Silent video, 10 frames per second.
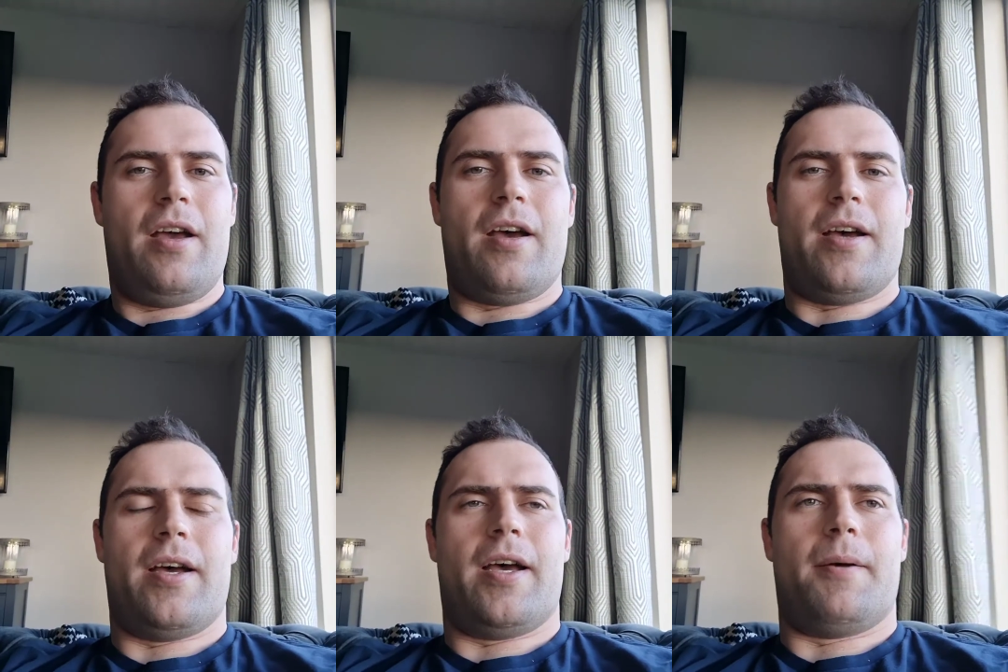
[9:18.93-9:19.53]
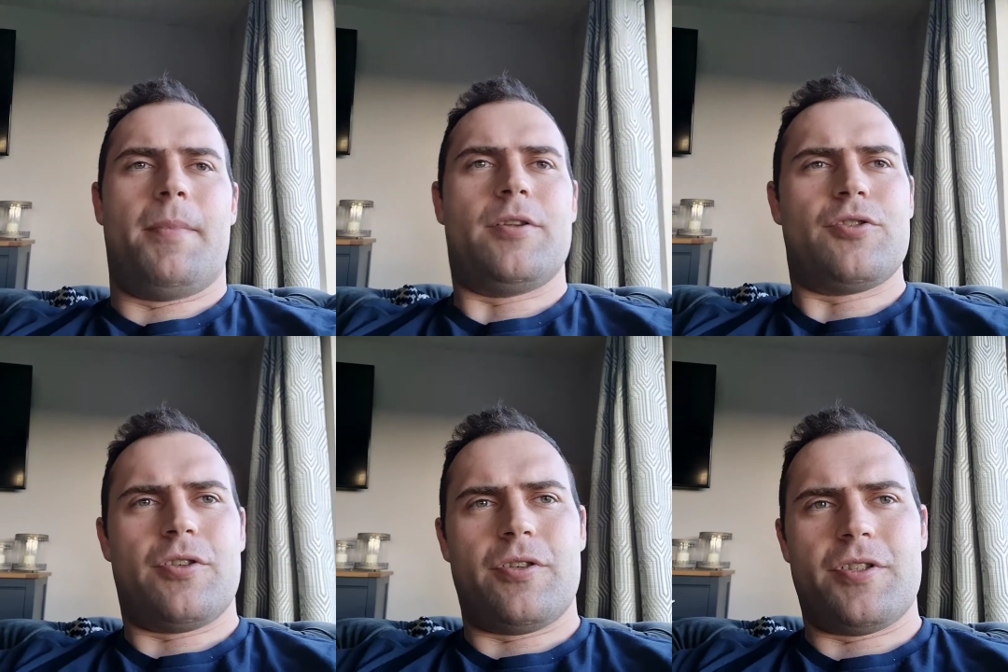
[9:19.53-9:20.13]
And
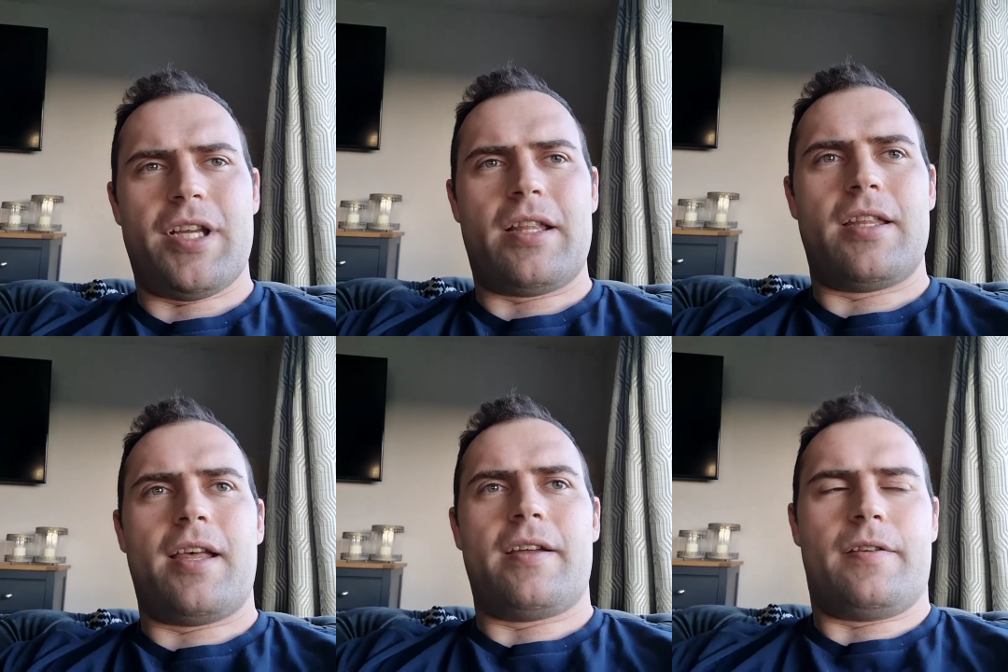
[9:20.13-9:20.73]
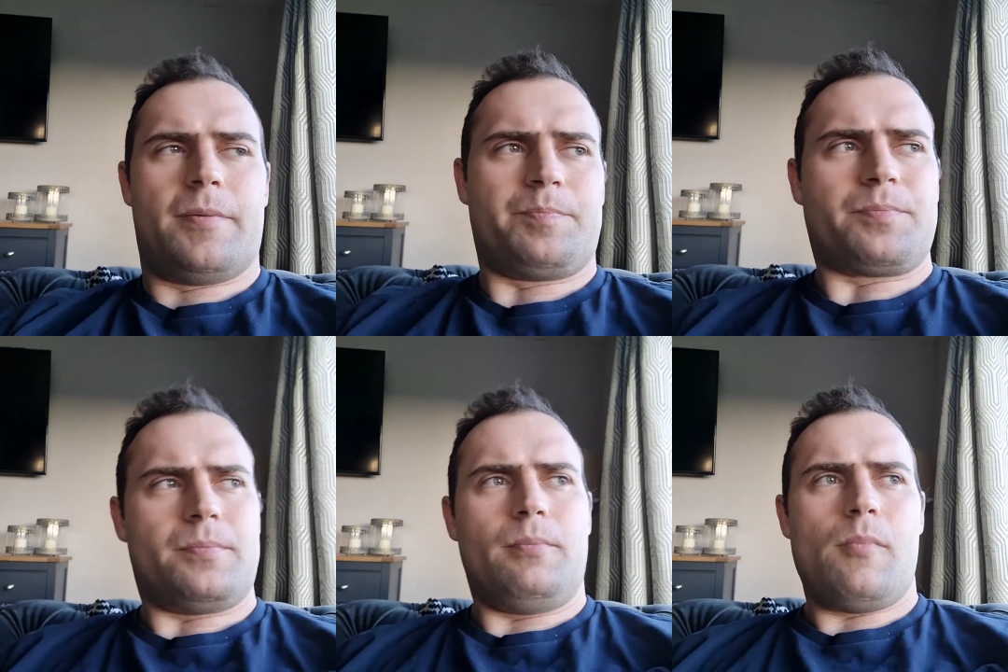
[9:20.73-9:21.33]
just understanding that.
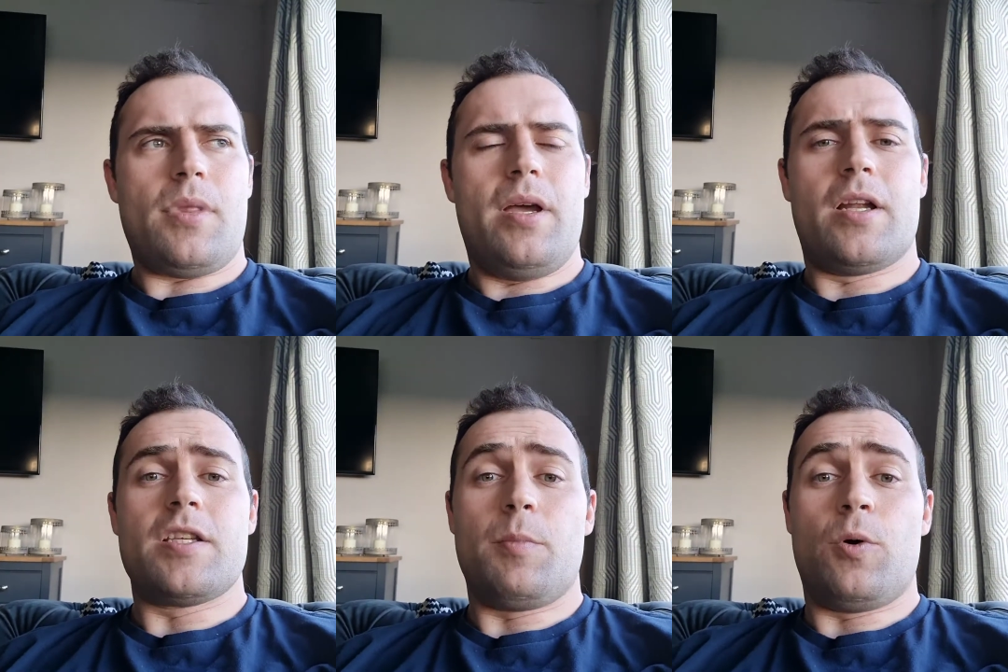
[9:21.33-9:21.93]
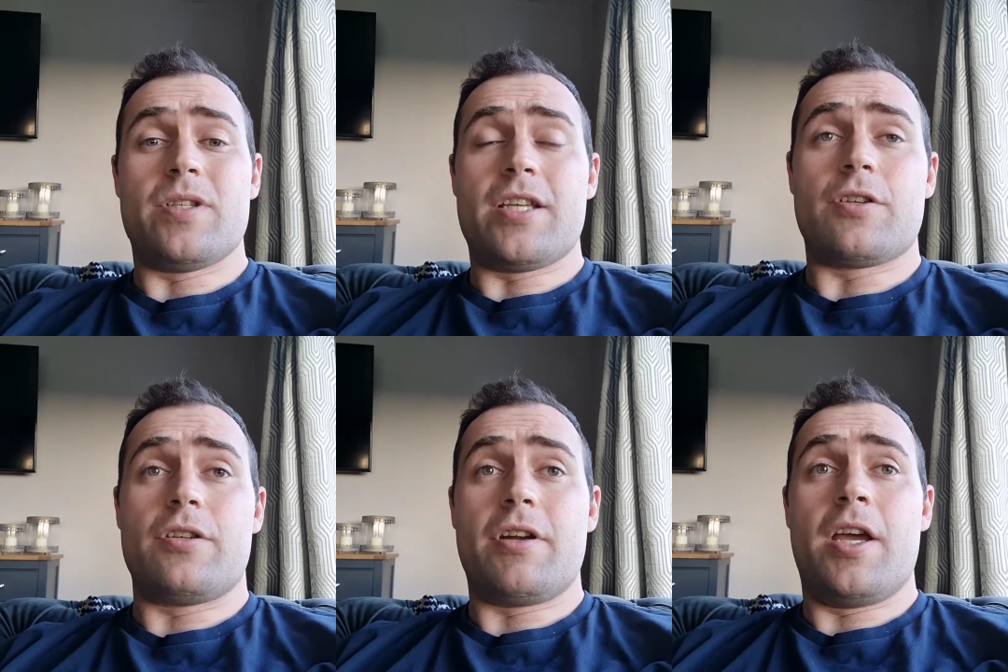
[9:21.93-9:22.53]
And I suppose as a
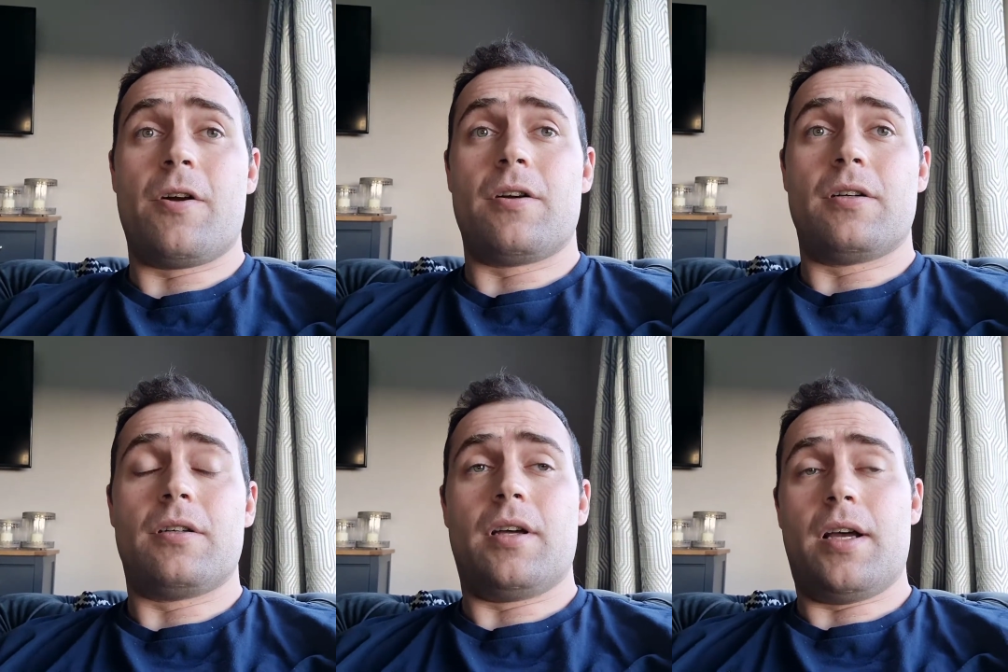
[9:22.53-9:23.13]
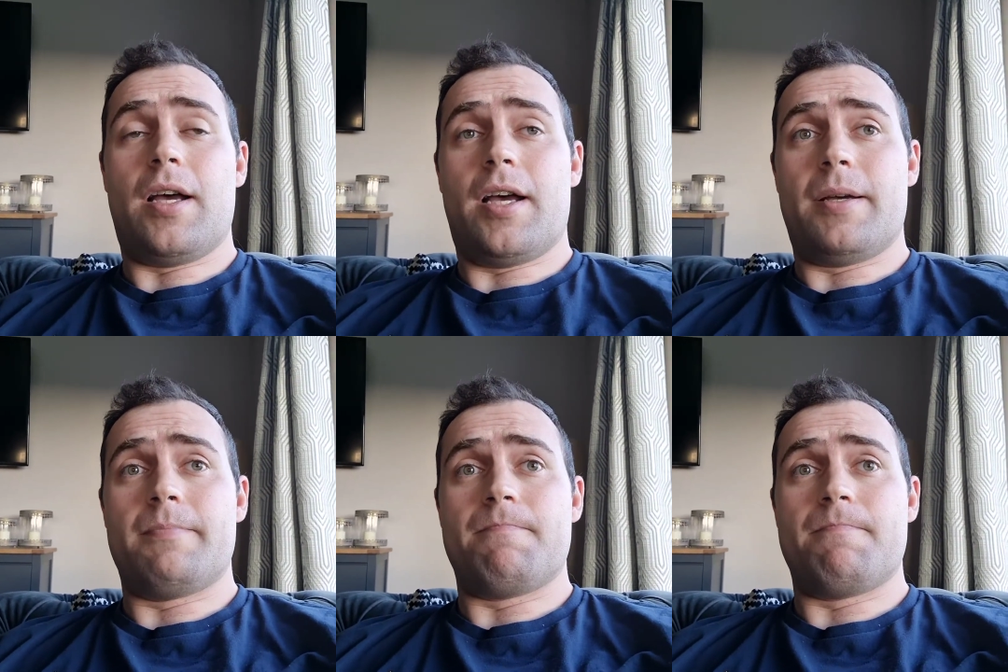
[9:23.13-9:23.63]
trainer, I